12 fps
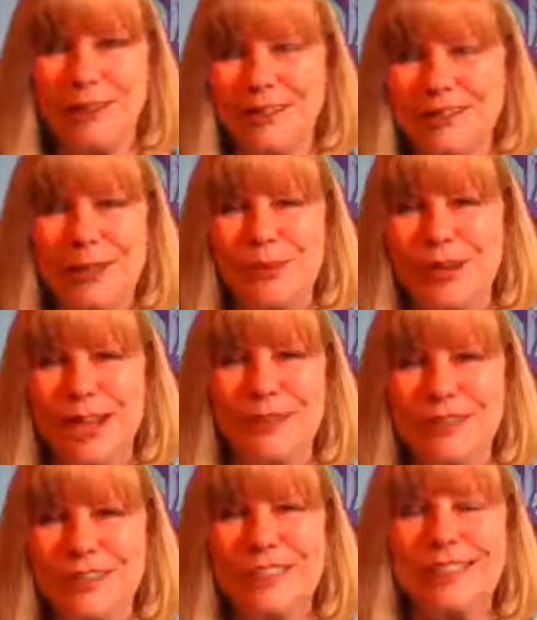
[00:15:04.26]
in some kind of
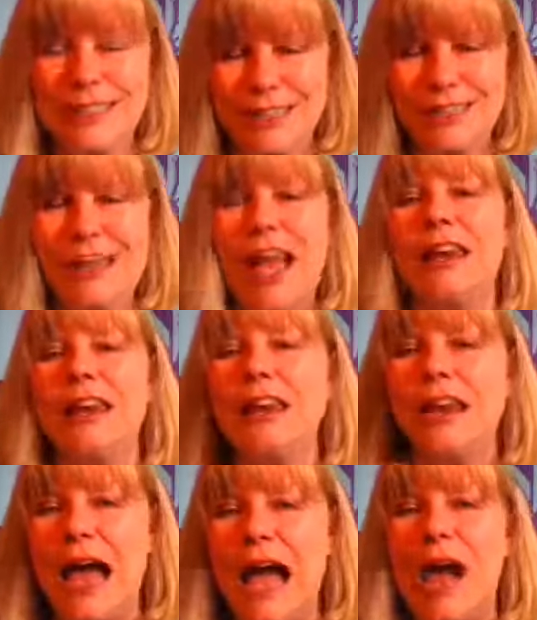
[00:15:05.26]
a snit.
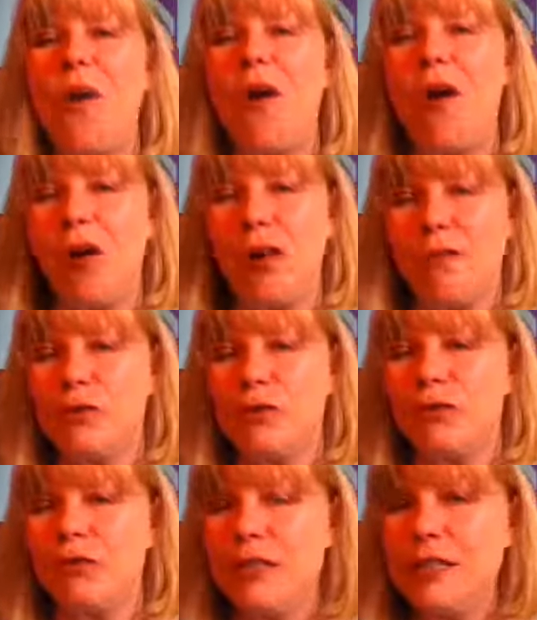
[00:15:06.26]
Allow all of those
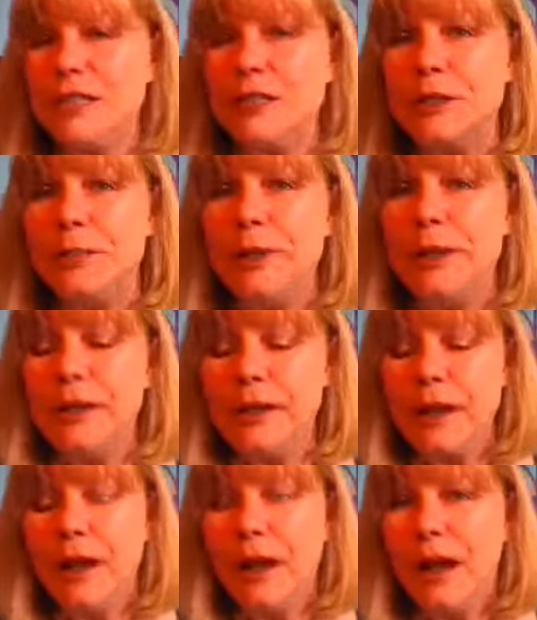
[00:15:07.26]
feelings to be,
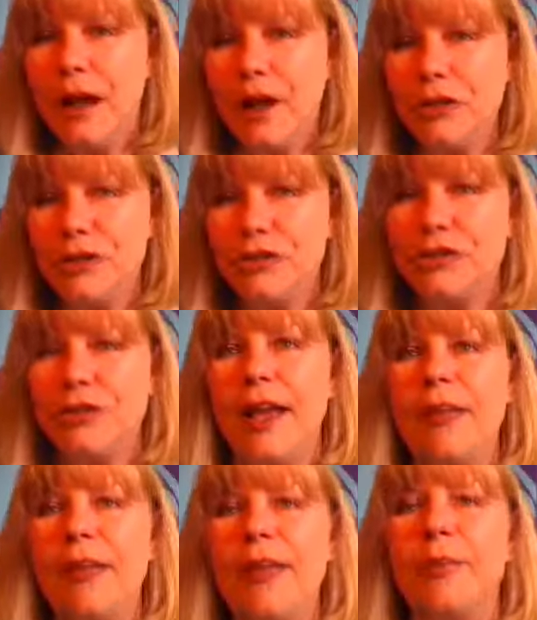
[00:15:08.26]

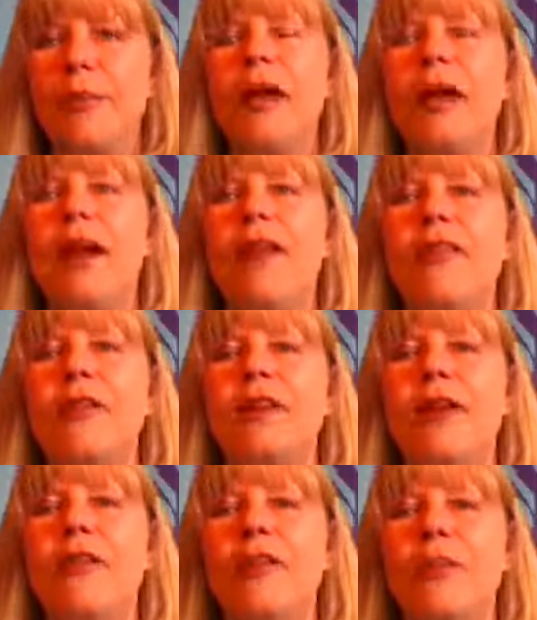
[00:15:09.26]
understand them, and then
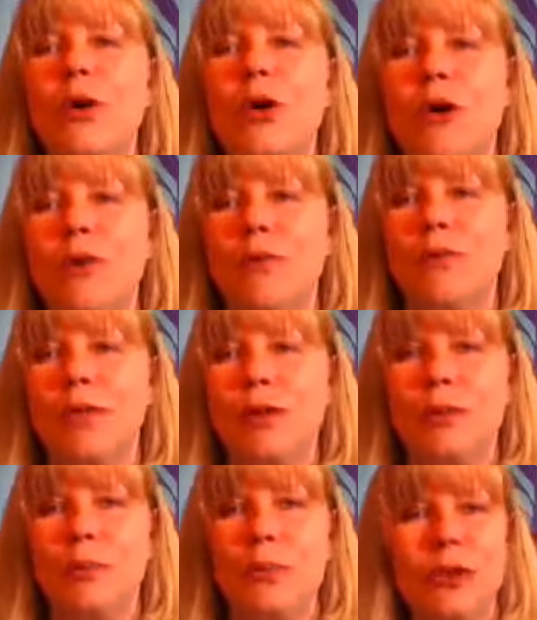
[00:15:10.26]
let them go.
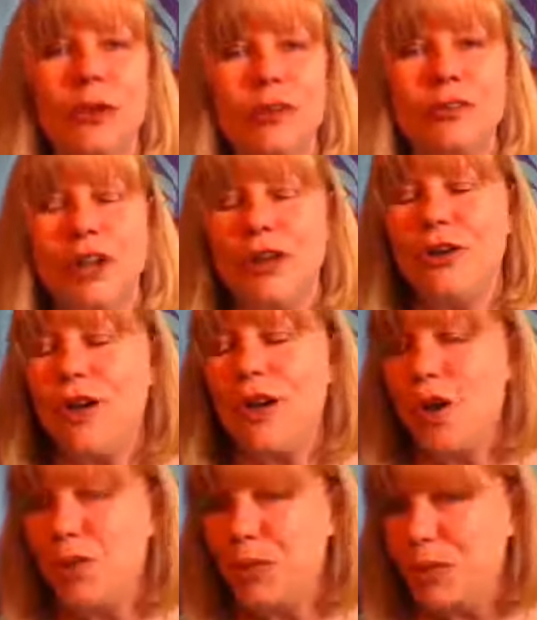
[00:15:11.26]
Because I
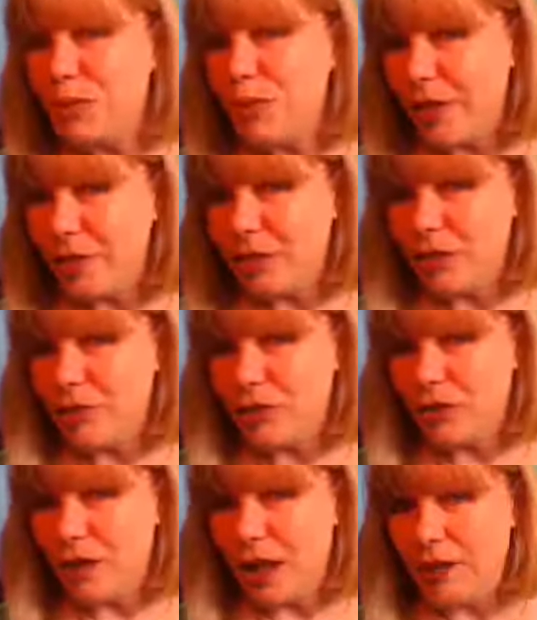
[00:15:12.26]
know you would rather live
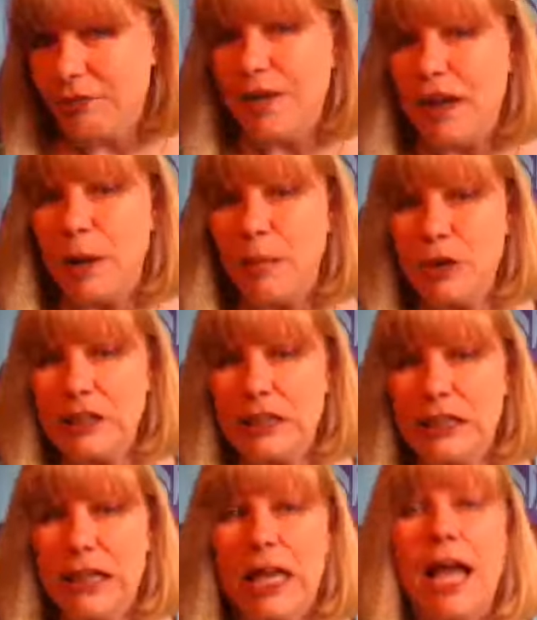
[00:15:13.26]
your life
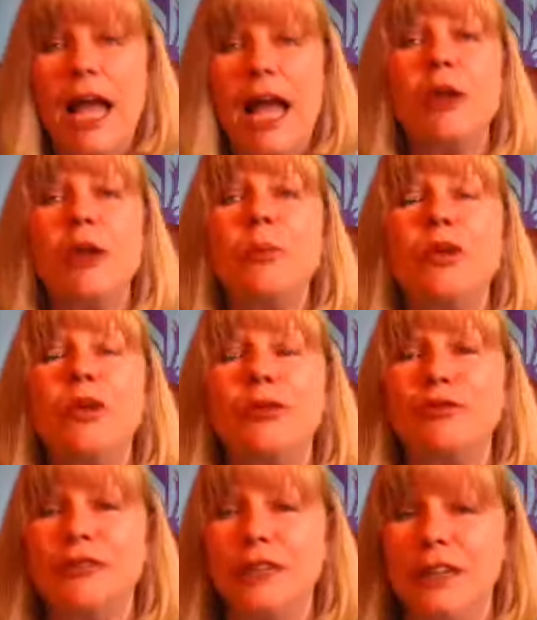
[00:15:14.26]
vibrantly and
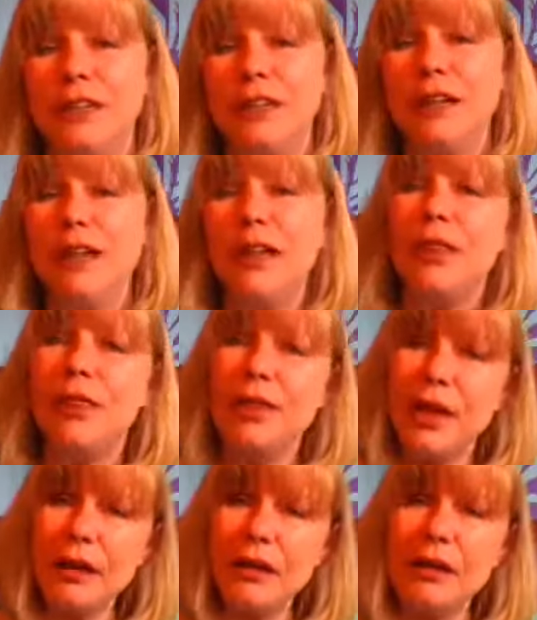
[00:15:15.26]
beautifully
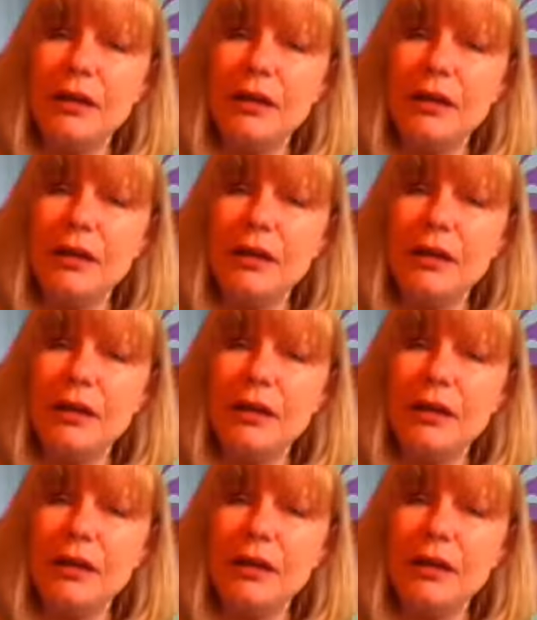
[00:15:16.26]
than